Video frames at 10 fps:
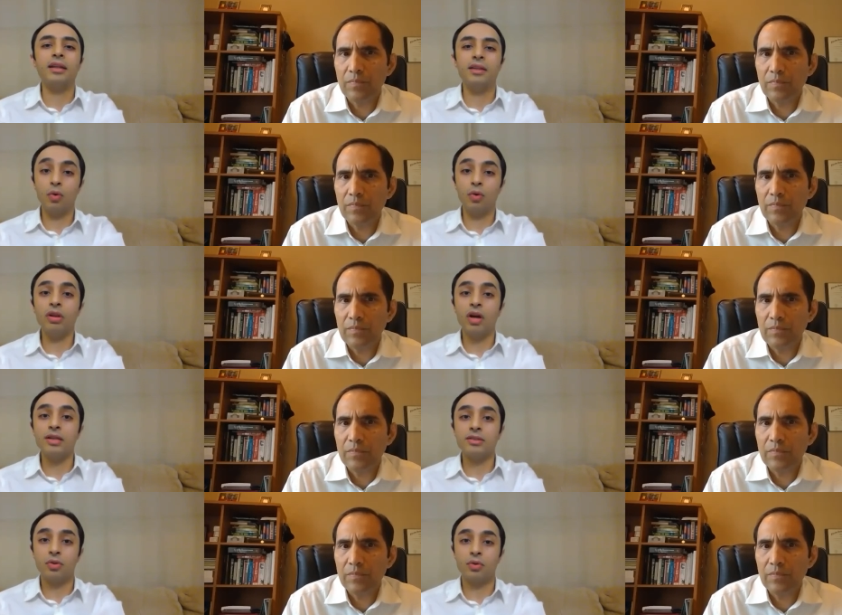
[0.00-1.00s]
Speaker 1: the
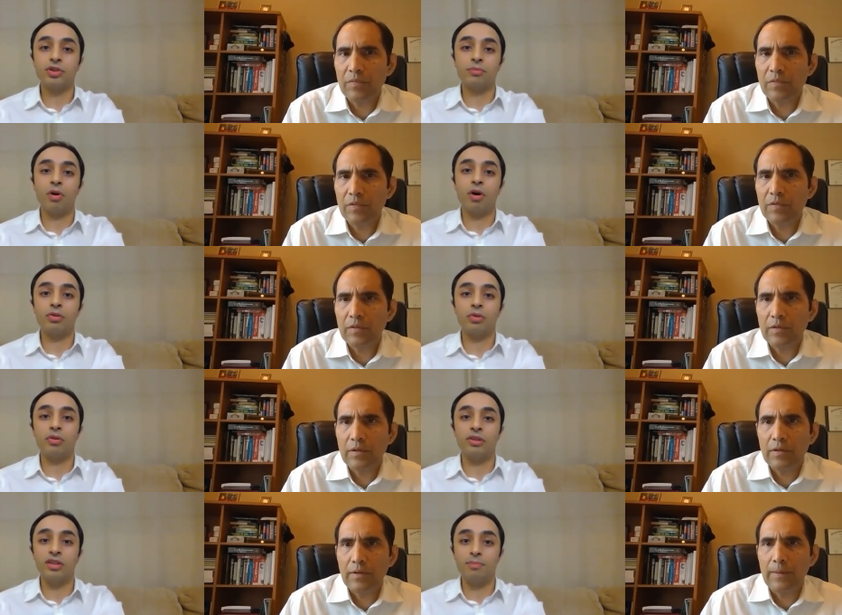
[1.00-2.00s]
OLI's corrosion
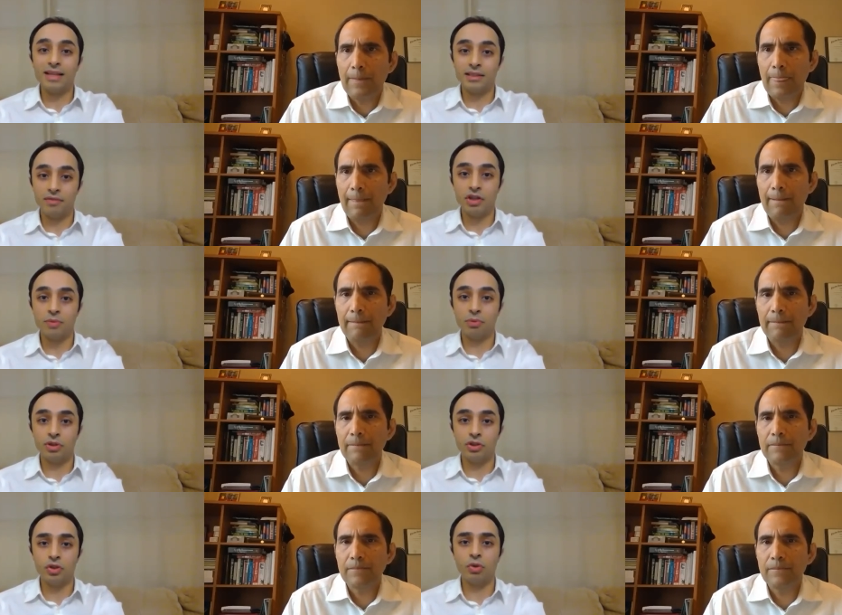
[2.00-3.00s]
model, the repassivation
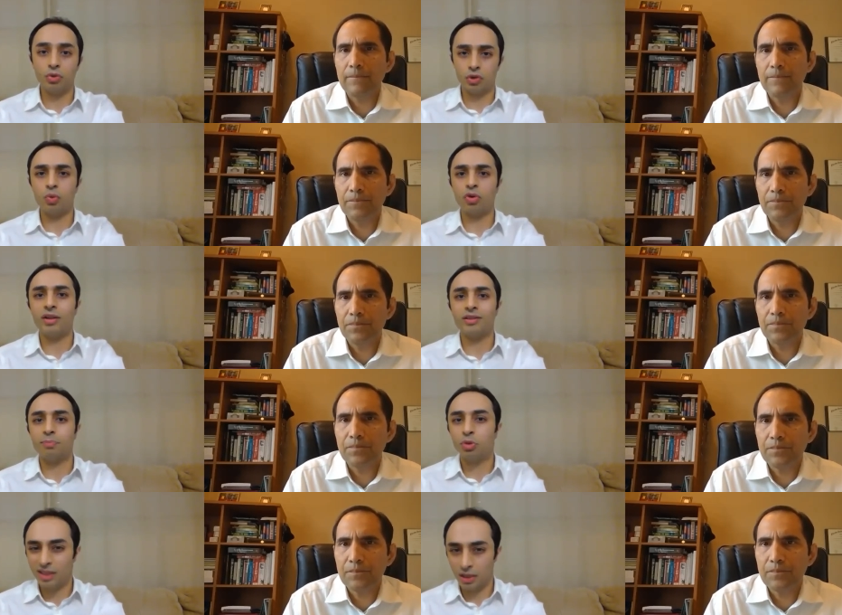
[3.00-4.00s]
potential, or so called the
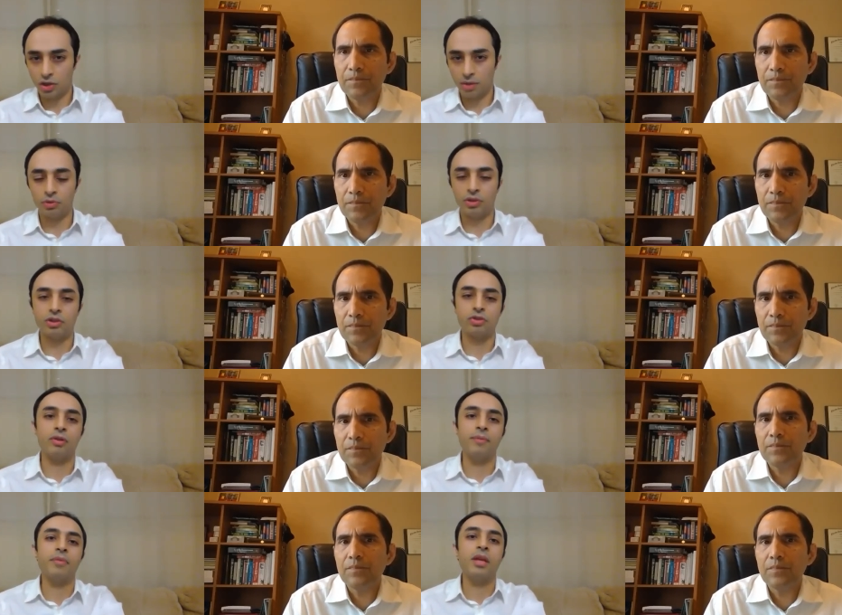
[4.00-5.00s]
protection potential,
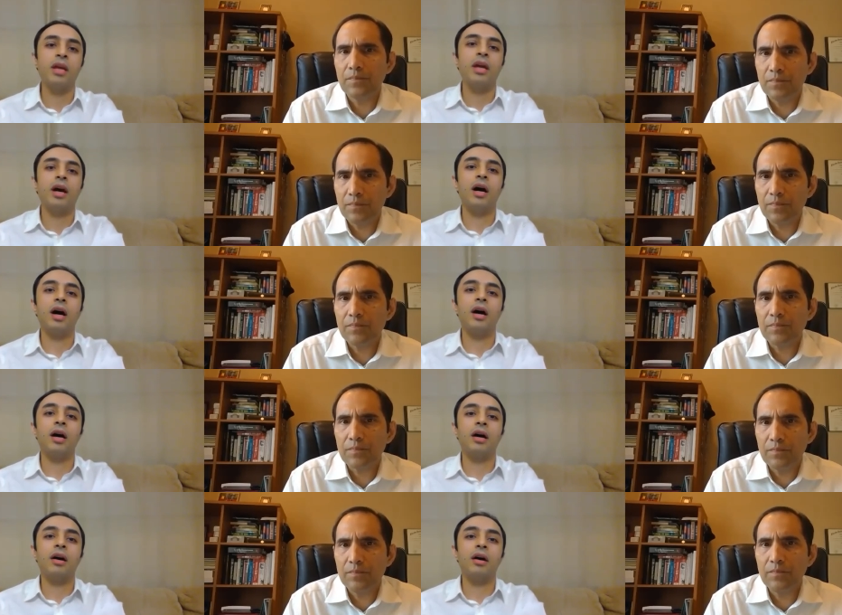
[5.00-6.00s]

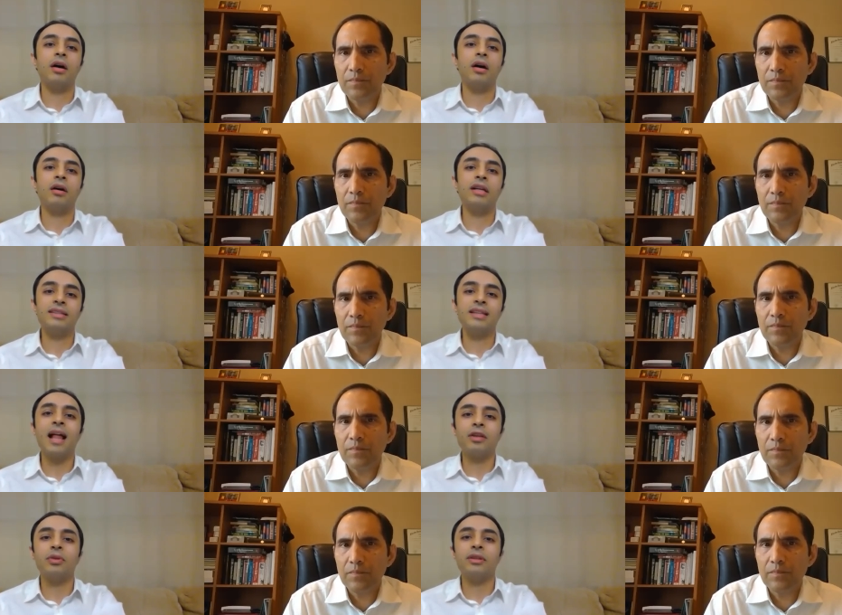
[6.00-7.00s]
uh, is
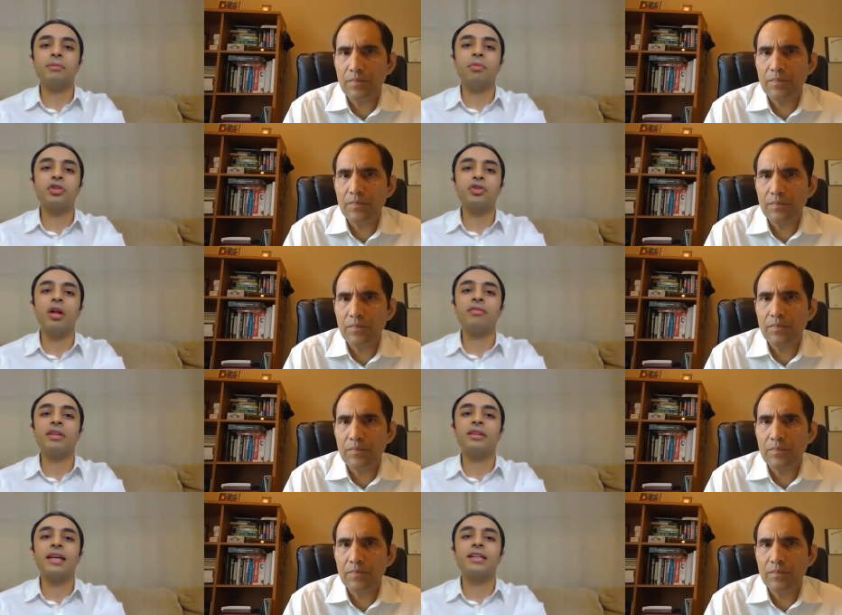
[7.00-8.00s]
calculated by
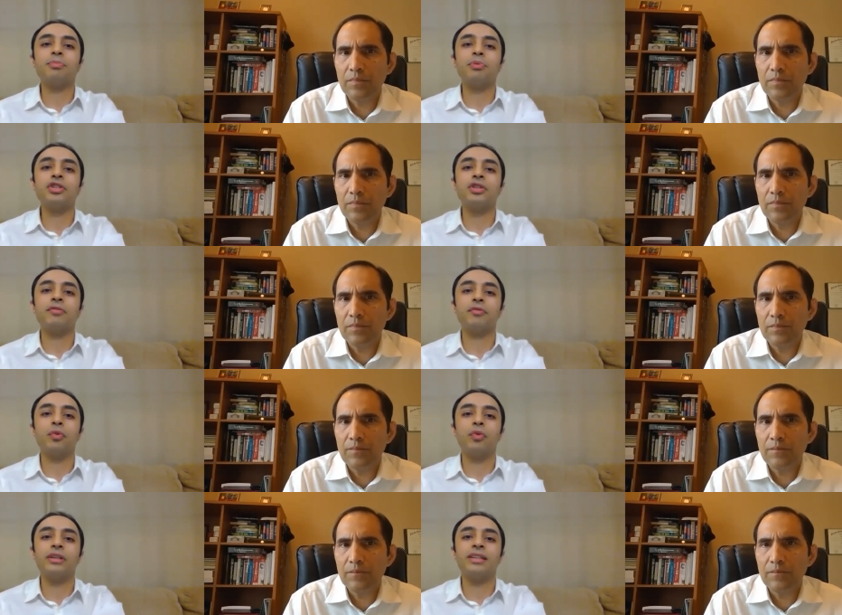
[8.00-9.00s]
solving the expression
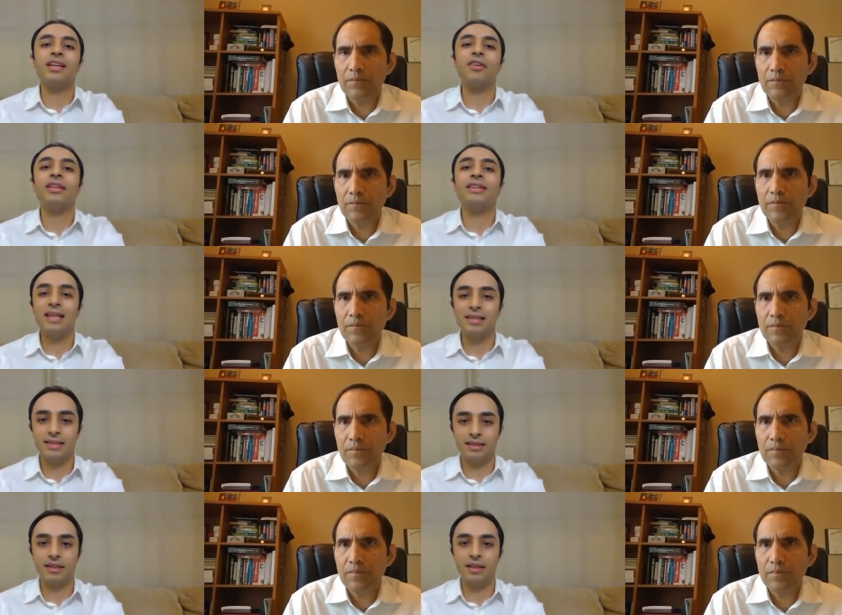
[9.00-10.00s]
for the current
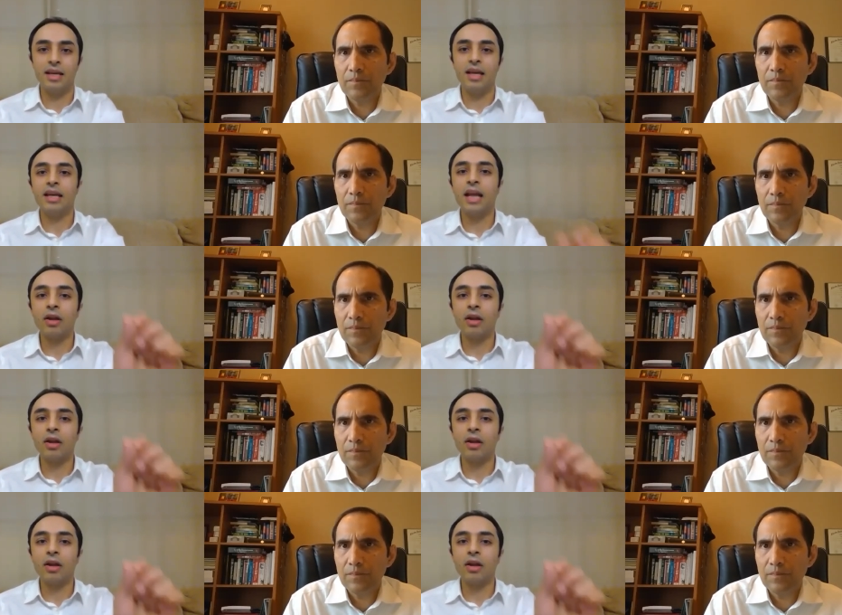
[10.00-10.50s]
density in an